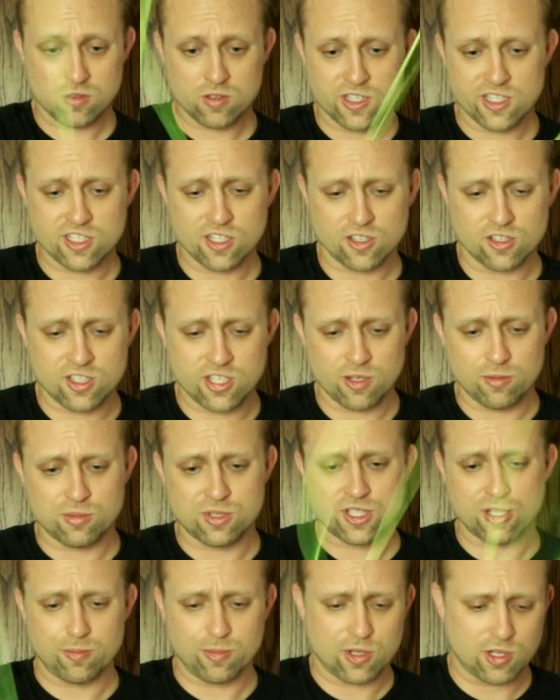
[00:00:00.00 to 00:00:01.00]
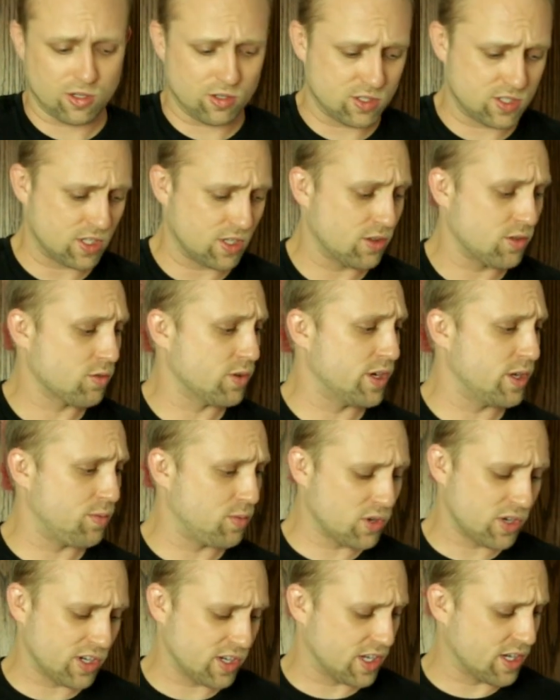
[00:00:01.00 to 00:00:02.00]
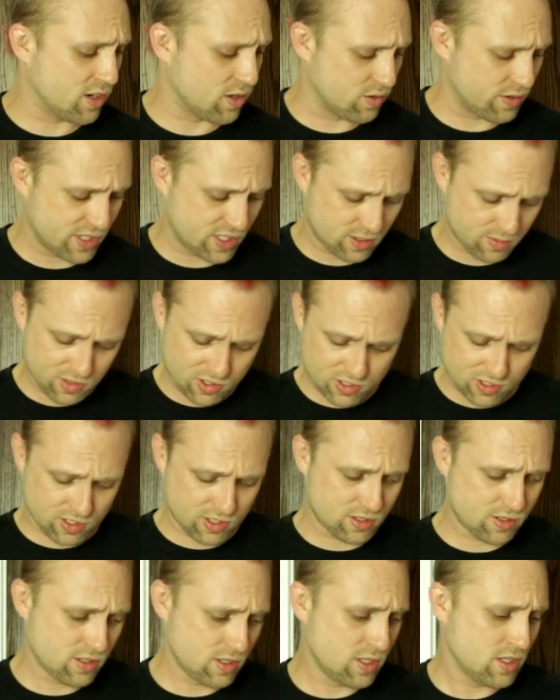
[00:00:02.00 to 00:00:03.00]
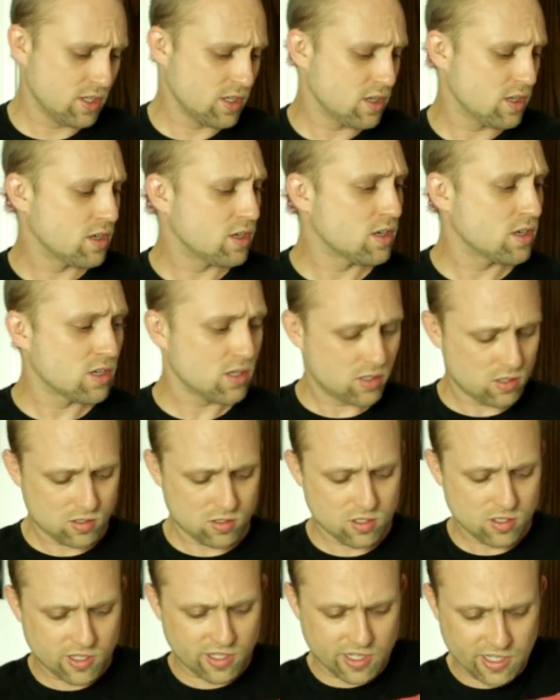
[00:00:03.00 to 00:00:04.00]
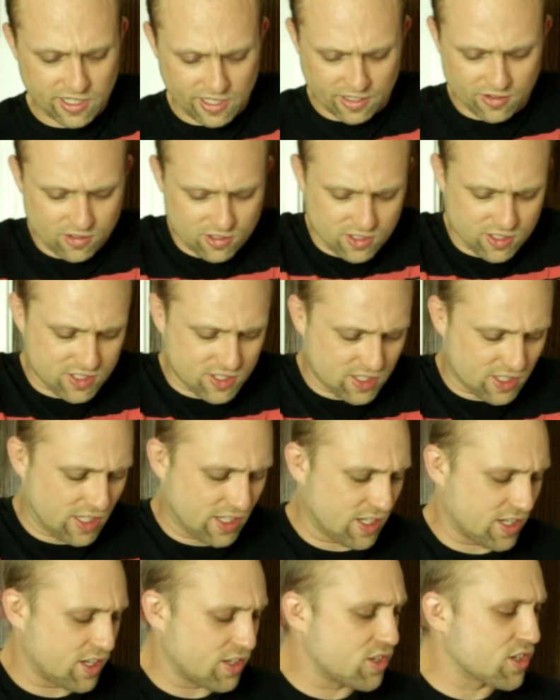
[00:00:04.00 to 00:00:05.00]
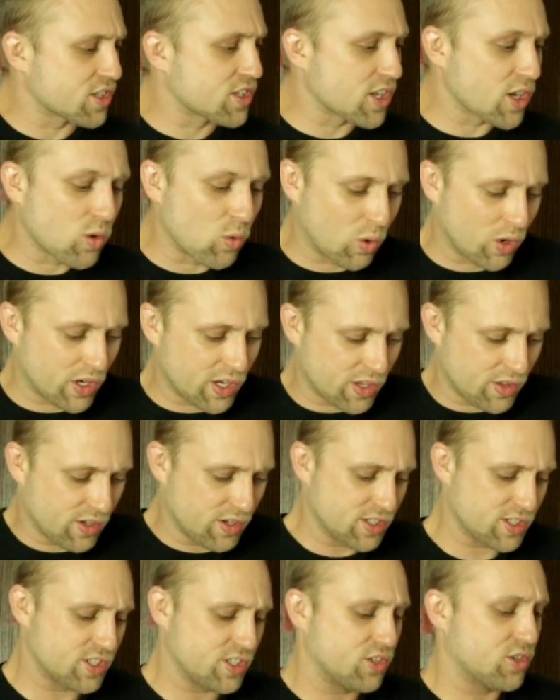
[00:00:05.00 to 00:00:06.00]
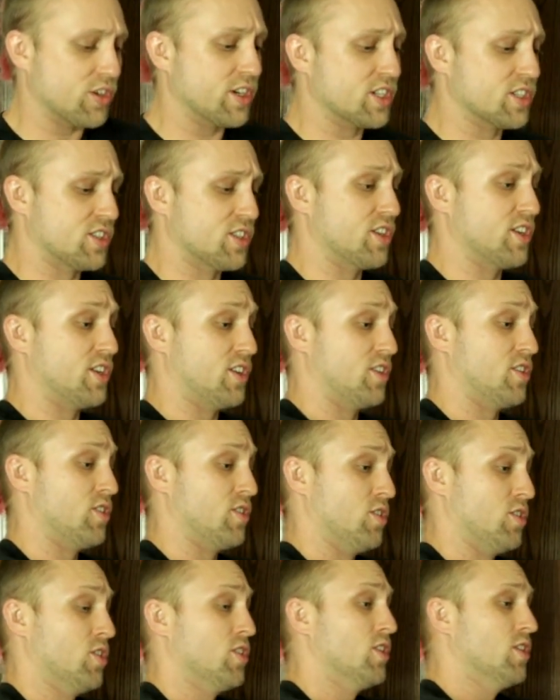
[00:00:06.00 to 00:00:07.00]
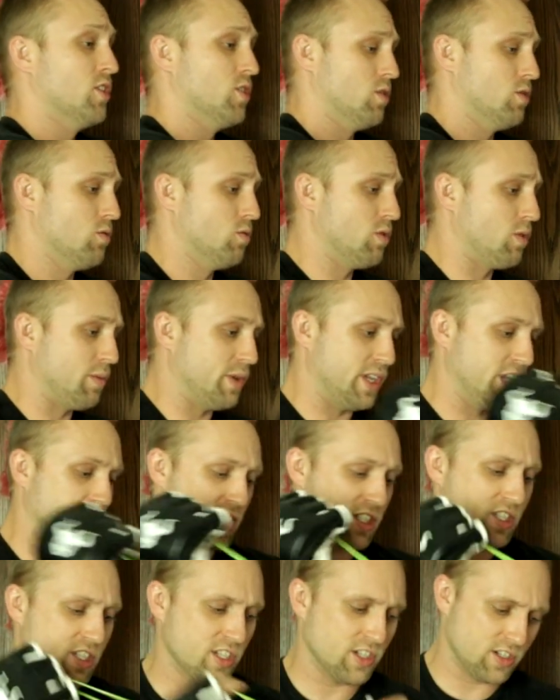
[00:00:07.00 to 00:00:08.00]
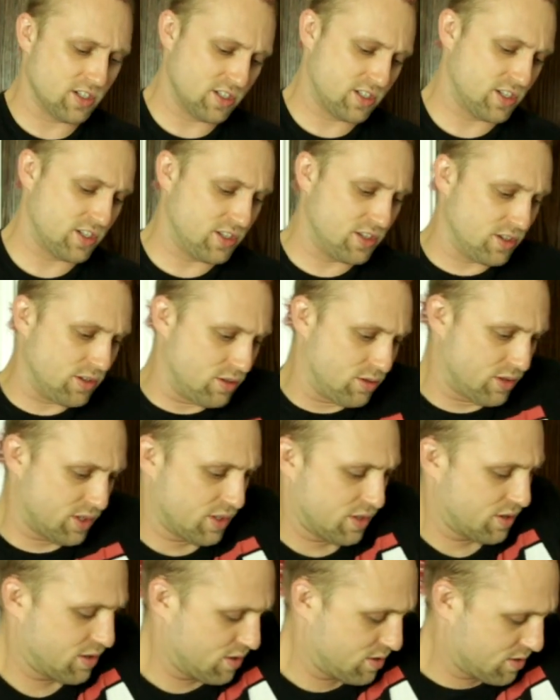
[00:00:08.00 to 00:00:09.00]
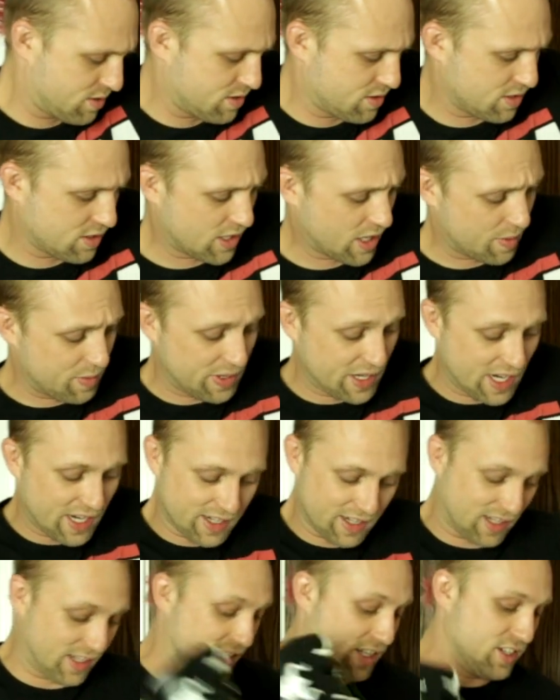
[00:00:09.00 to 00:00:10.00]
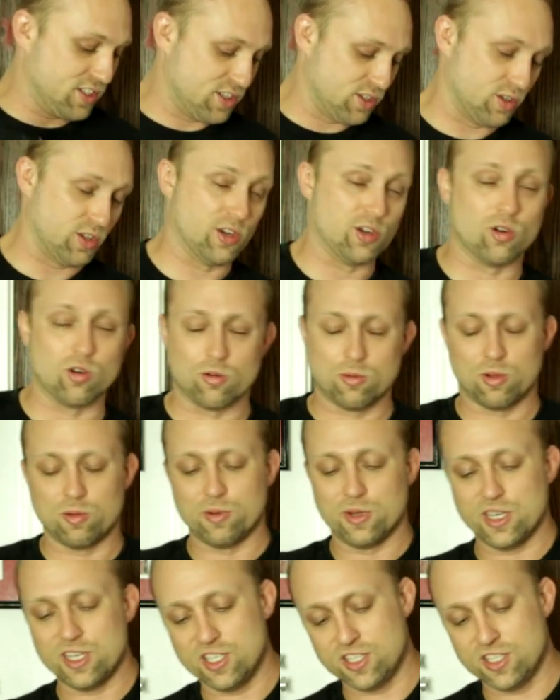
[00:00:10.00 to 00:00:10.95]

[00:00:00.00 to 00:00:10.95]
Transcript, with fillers: These are Tim Simcoe's uh, 3D printed counterweights I'm using too. And yeah, there's like, just like 1A, there is tricks that will be easier to do than, I mean not like easier than normal, but